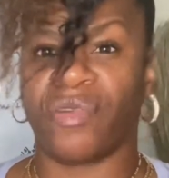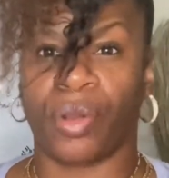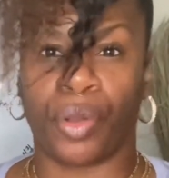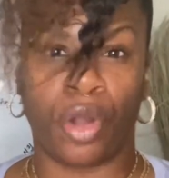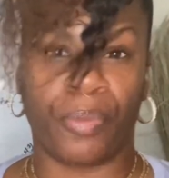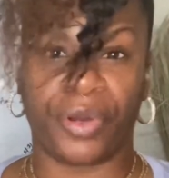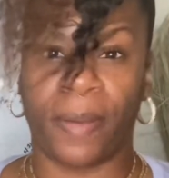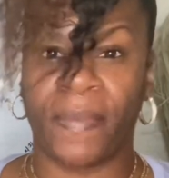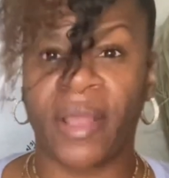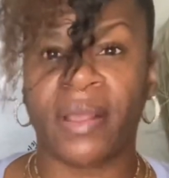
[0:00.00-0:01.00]
you're in corporate
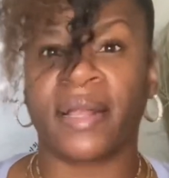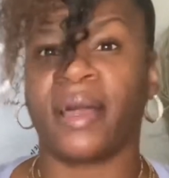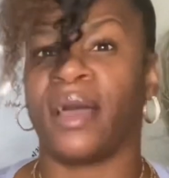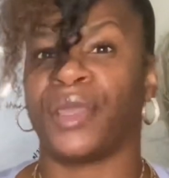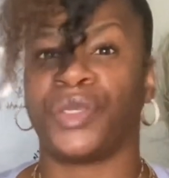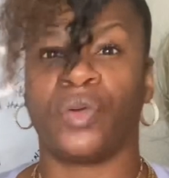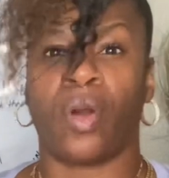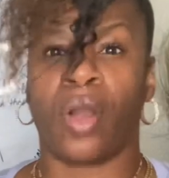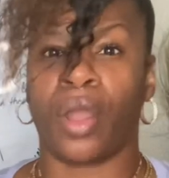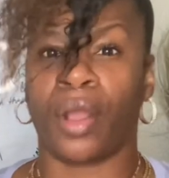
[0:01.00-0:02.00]
America, you
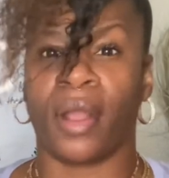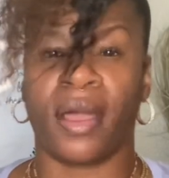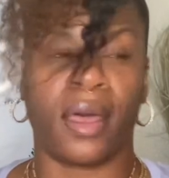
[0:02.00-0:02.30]
are